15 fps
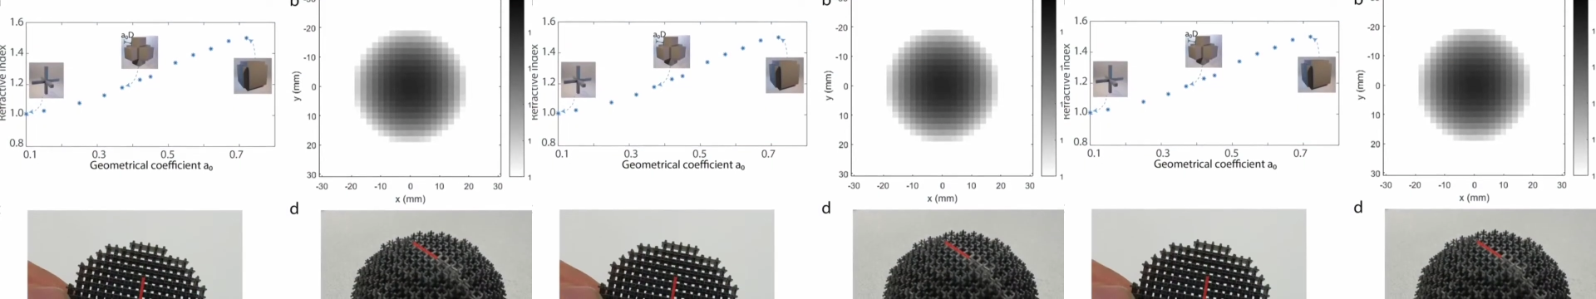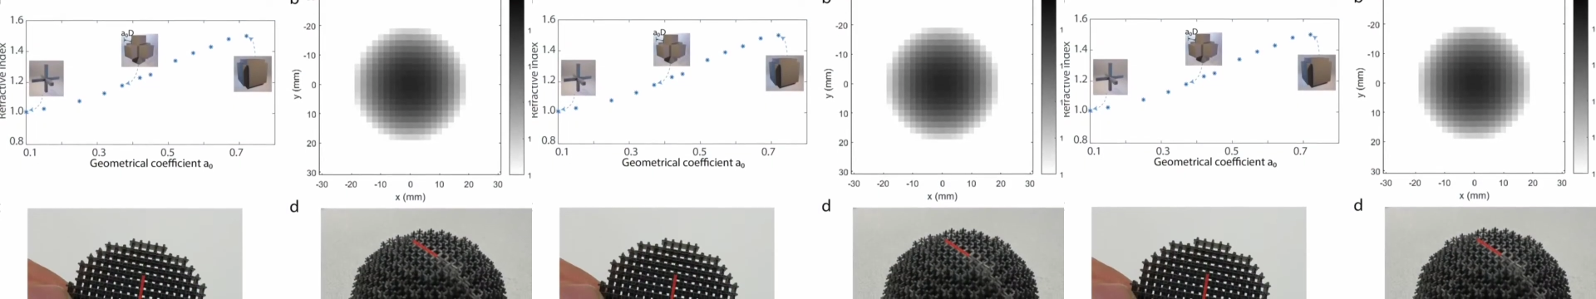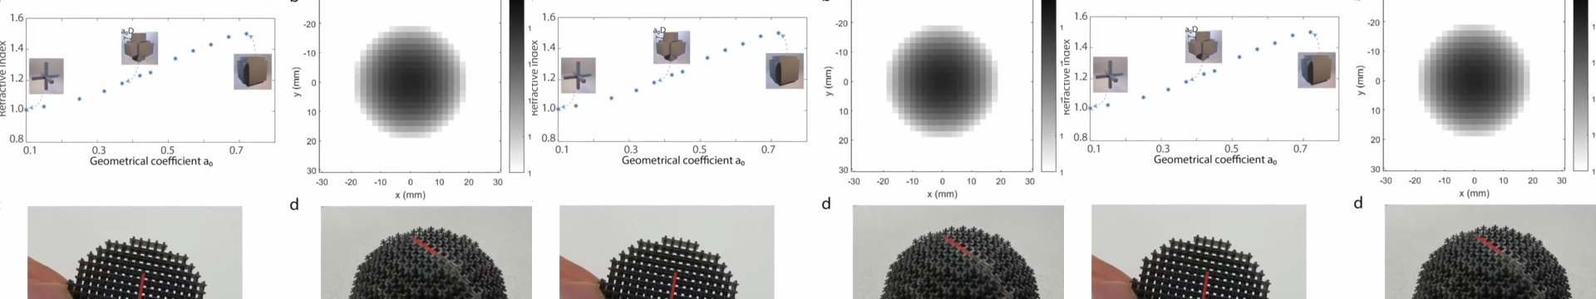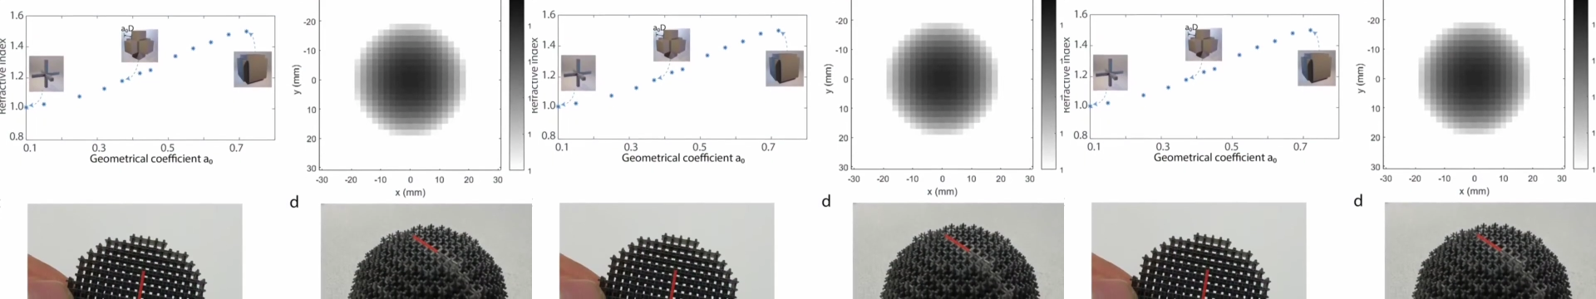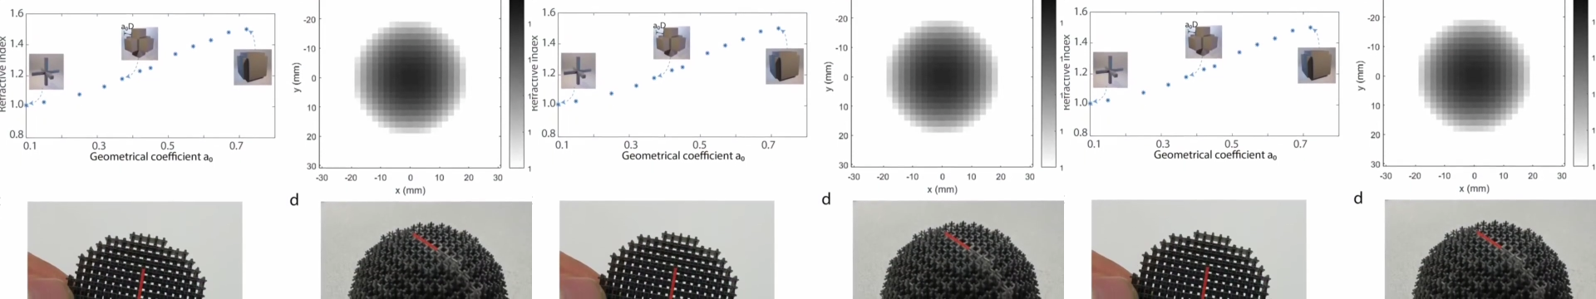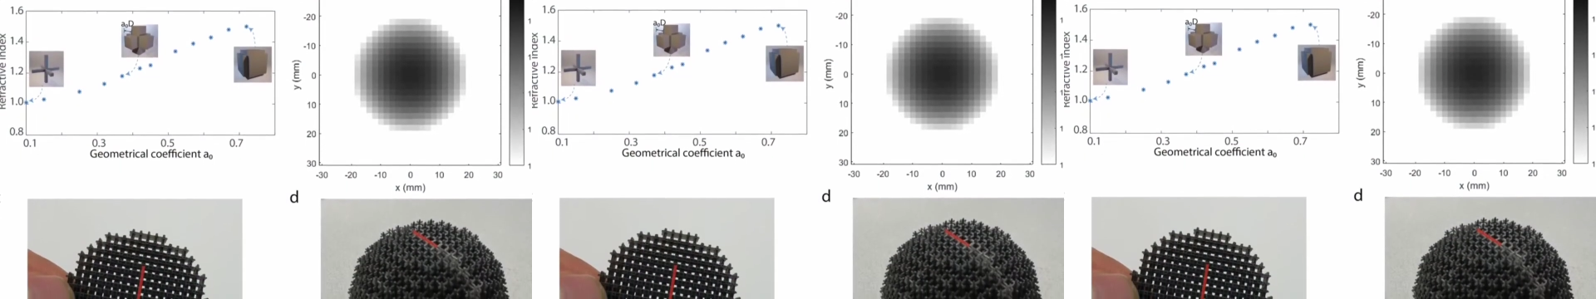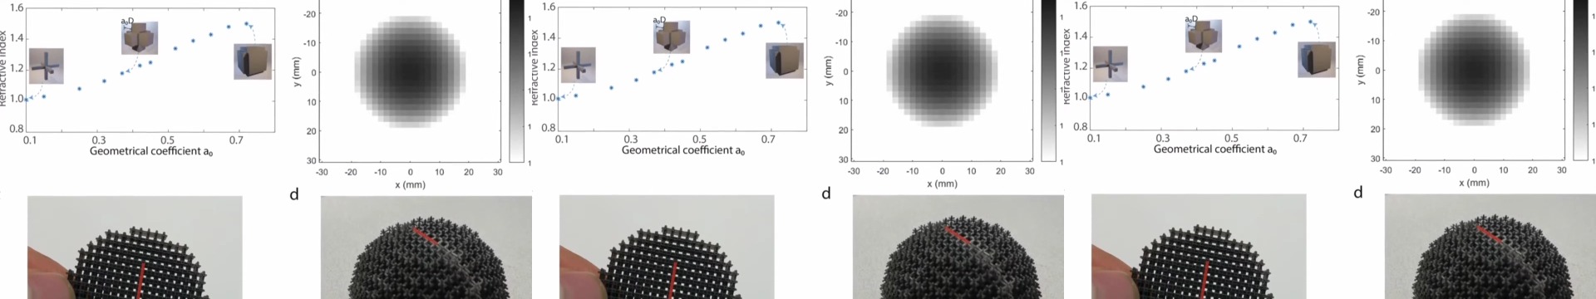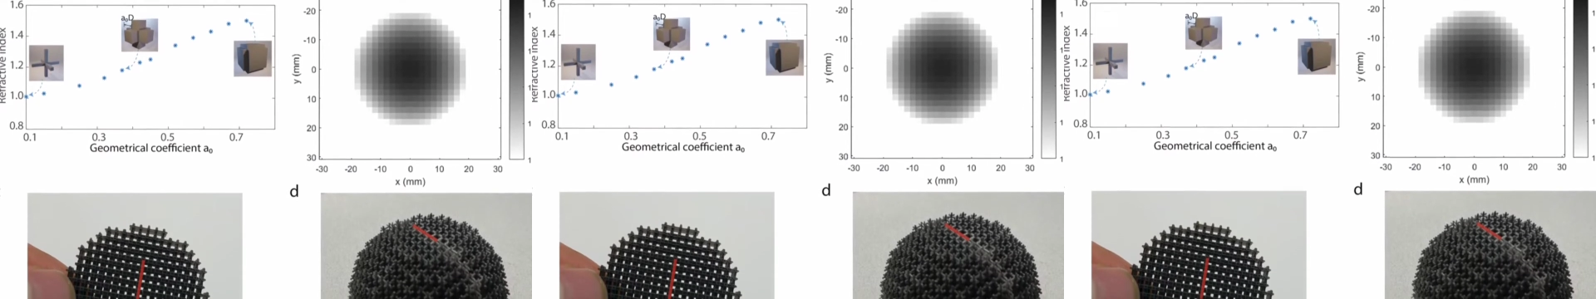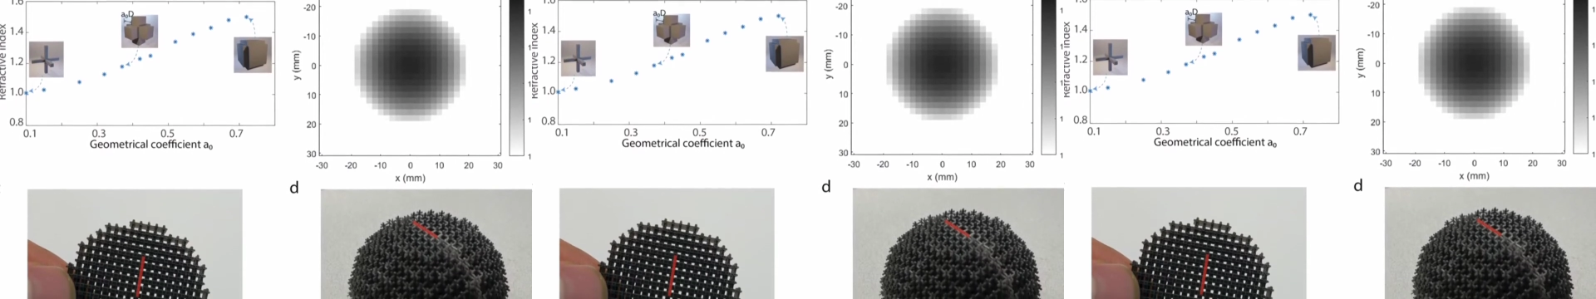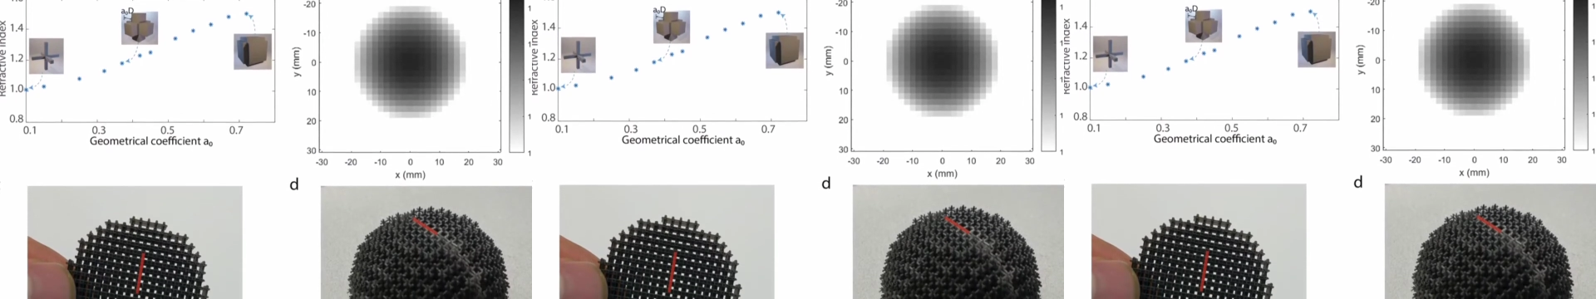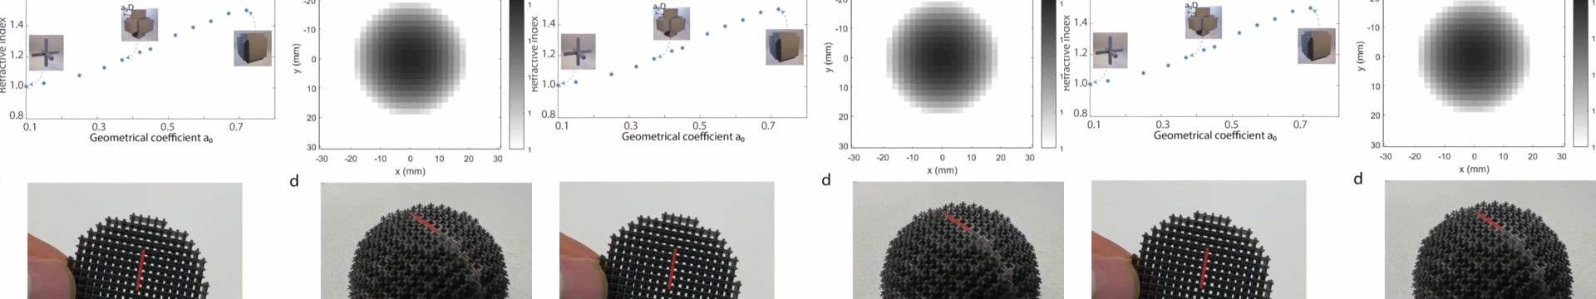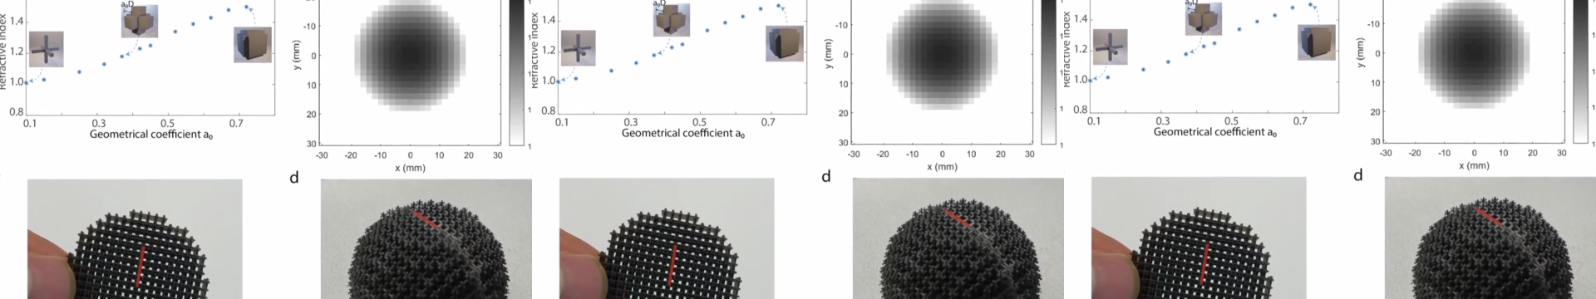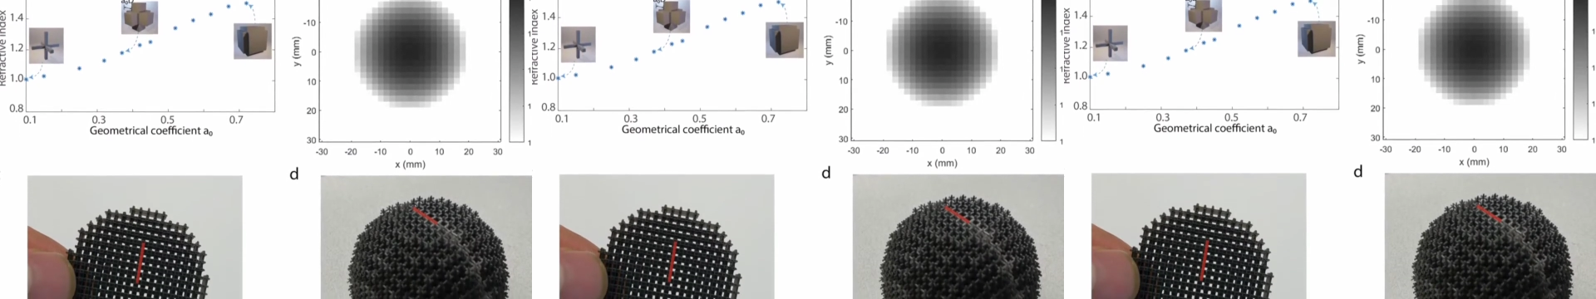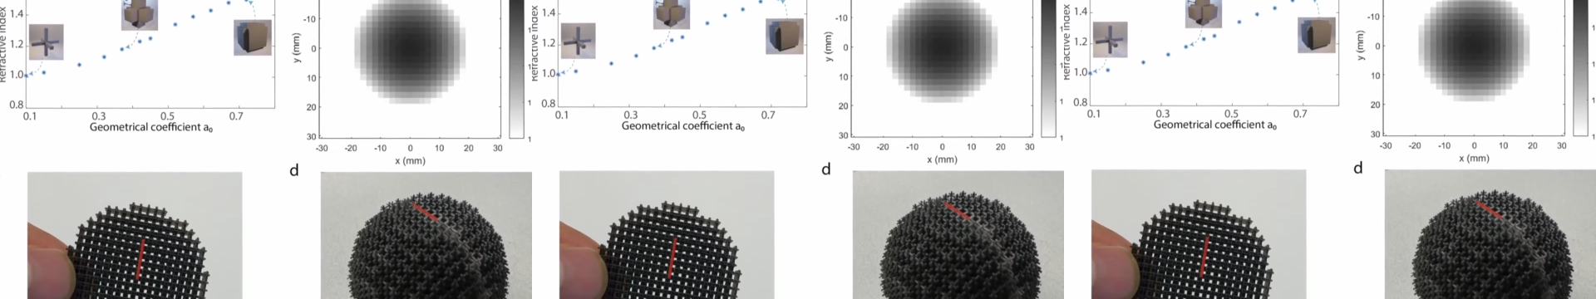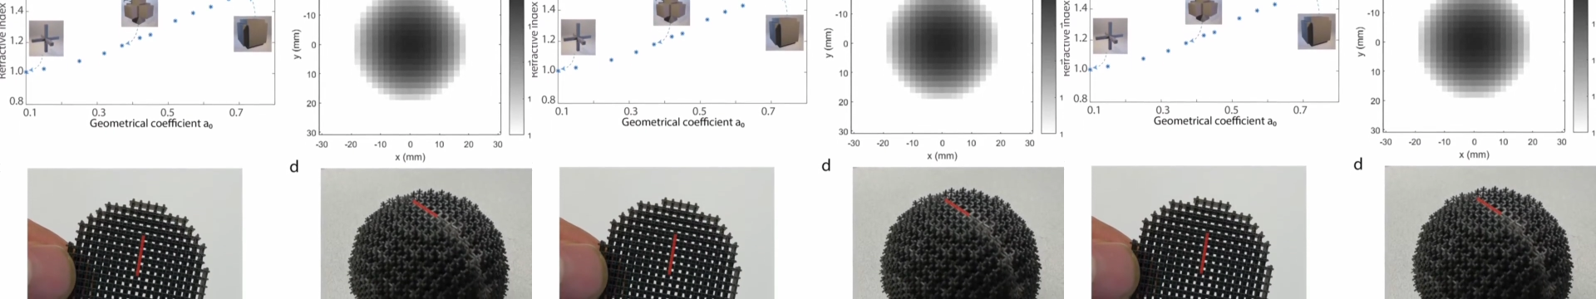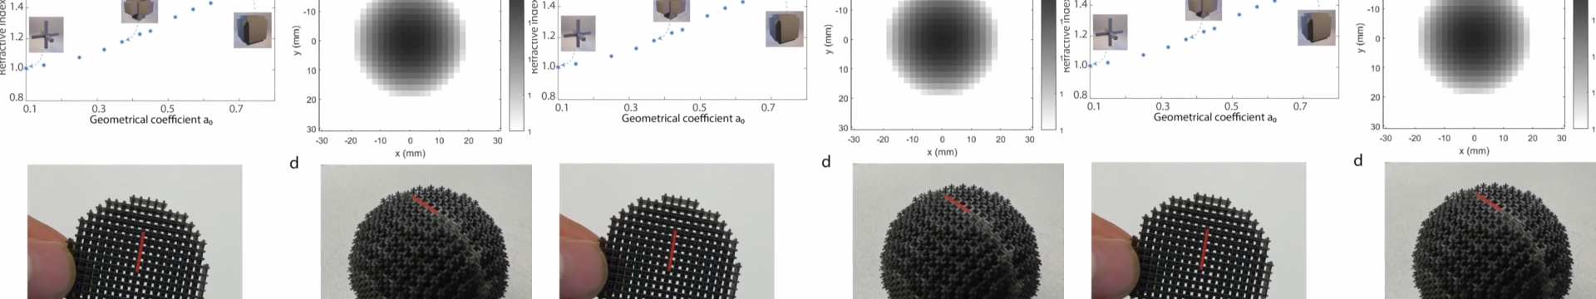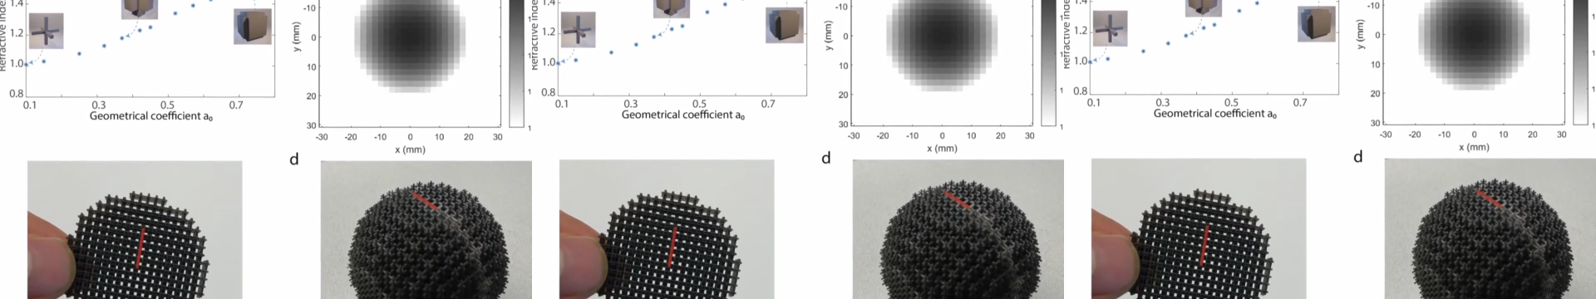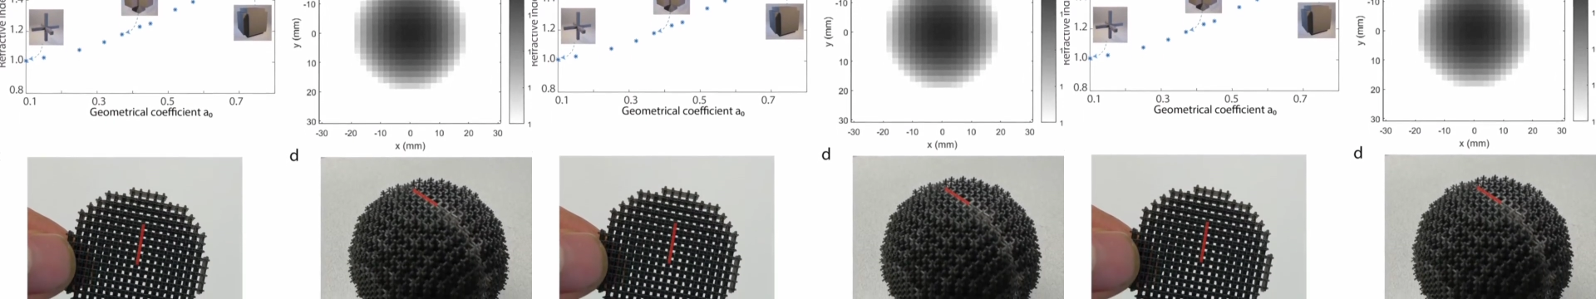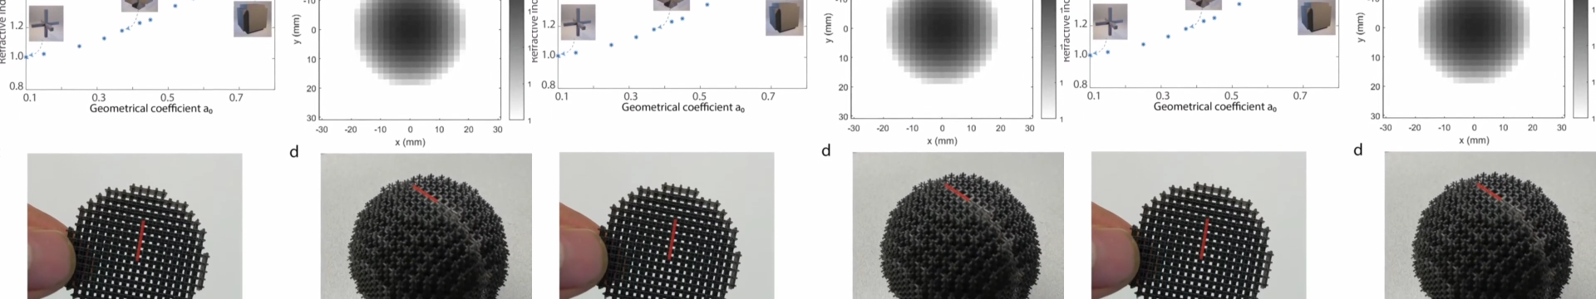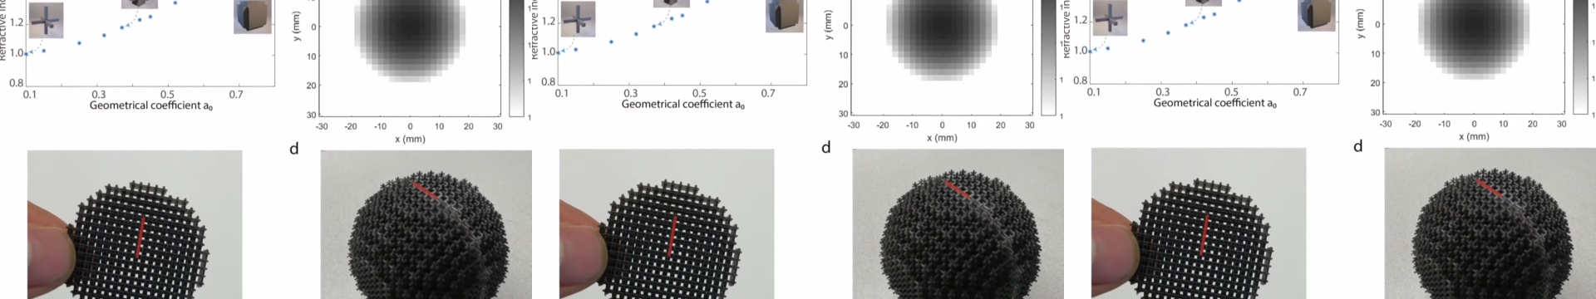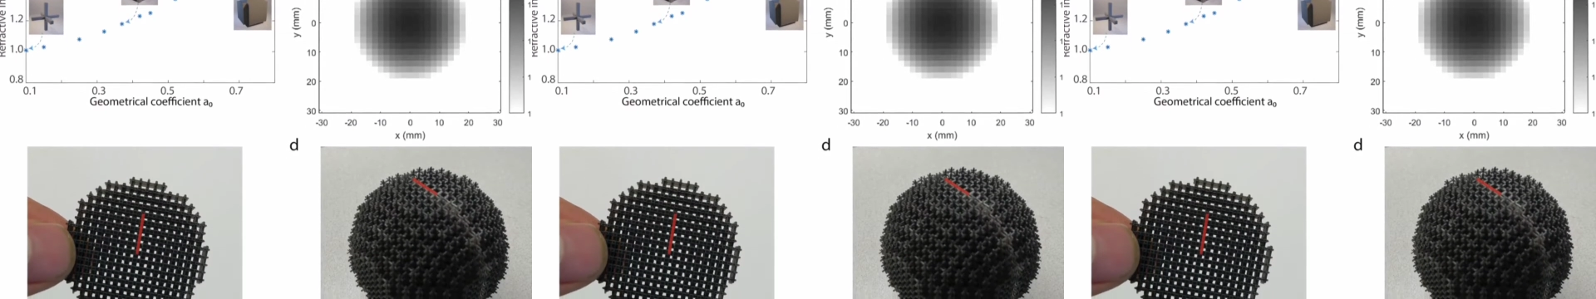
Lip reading: (no speaker visible)